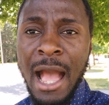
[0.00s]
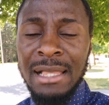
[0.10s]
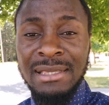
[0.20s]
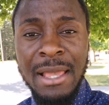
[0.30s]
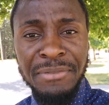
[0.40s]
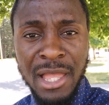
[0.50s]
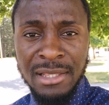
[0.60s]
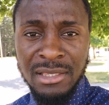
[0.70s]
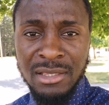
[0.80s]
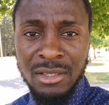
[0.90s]

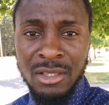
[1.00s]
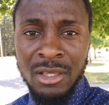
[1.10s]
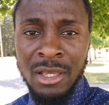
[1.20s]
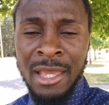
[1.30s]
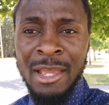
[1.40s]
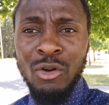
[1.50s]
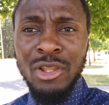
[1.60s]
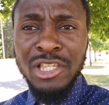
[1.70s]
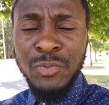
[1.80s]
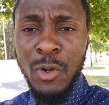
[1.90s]
acceptance he
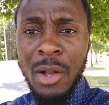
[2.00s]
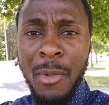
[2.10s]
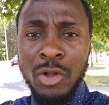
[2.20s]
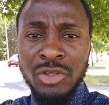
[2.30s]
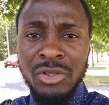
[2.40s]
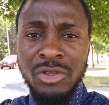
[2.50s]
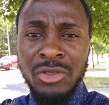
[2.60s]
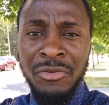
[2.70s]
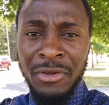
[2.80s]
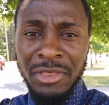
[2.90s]
only spoke about
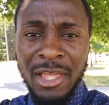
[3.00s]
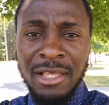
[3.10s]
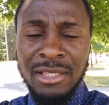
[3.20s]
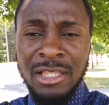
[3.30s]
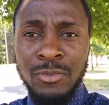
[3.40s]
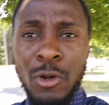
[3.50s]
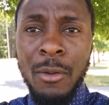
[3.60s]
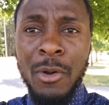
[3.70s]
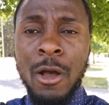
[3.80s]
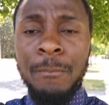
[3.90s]
three things he
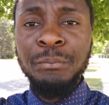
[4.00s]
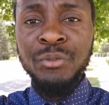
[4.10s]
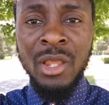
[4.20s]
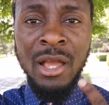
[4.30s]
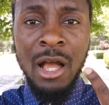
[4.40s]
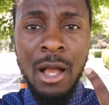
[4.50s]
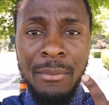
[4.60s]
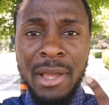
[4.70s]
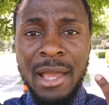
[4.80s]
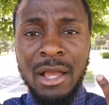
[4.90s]
spoke about
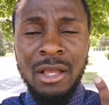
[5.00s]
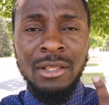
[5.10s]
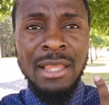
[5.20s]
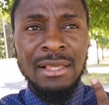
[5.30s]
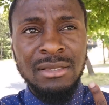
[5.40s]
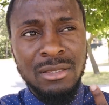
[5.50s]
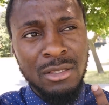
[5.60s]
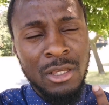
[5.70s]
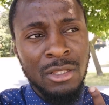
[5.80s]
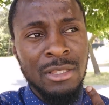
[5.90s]
um, that's
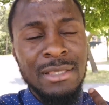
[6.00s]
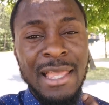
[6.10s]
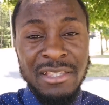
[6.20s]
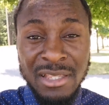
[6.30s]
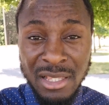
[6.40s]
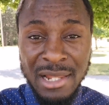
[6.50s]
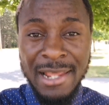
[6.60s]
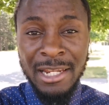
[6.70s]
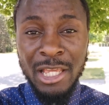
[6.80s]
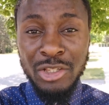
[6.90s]
the designated
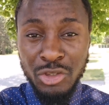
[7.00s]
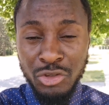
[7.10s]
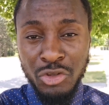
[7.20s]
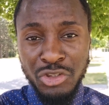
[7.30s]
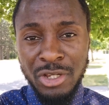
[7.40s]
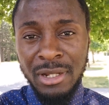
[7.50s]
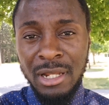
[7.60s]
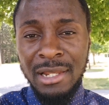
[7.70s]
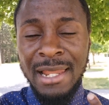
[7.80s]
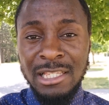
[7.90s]
learning institution
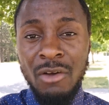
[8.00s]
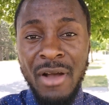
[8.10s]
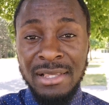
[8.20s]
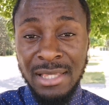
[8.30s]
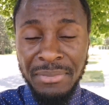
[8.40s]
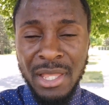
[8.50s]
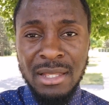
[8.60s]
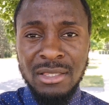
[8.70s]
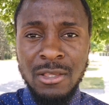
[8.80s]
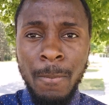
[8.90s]
letter of
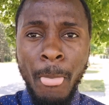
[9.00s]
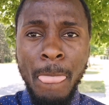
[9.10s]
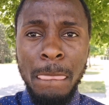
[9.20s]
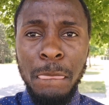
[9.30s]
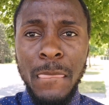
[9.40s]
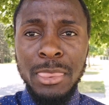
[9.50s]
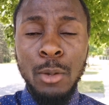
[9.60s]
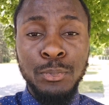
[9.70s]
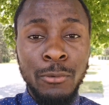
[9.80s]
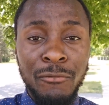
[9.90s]
acceptance,
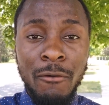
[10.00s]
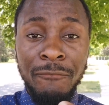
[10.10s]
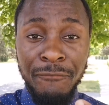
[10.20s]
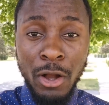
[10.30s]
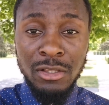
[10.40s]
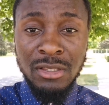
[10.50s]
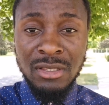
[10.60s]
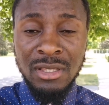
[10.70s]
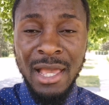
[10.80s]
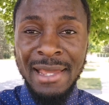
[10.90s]
the proof of
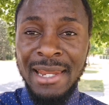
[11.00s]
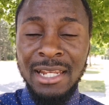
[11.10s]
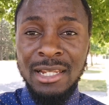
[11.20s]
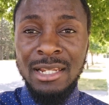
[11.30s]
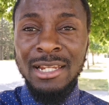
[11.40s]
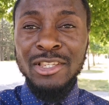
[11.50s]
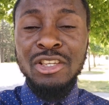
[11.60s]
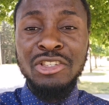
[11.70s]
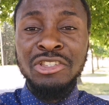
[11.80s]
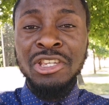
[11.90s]
funds, and then they
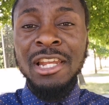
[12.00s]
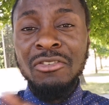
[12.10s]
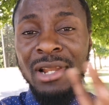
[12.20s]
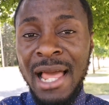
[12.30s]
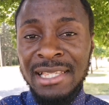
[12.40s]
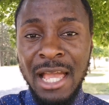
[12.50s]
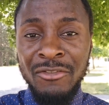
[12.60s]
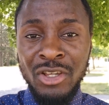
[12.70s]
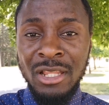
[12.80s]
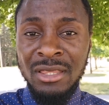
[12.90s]
just generalize
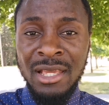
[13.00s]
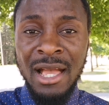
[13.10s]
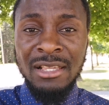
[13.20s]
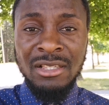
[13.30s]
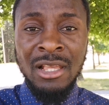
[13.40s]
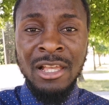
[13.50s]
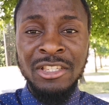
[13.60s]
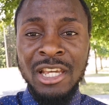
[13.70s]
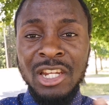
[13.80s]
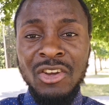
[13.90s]
every other thing as
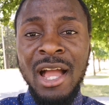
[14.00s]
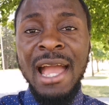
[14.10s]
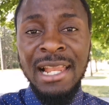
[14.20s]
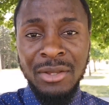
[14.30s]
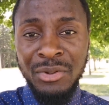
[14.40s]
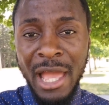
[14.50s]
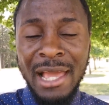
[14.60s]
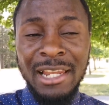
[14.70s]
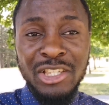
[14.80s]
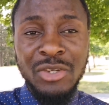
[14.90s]
general
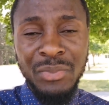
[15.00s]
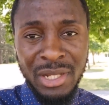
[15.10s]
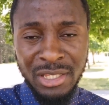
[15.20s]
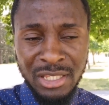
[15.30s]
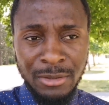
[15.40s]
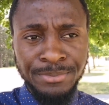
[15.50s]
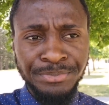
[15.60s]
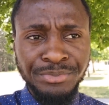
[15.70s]
eligibility.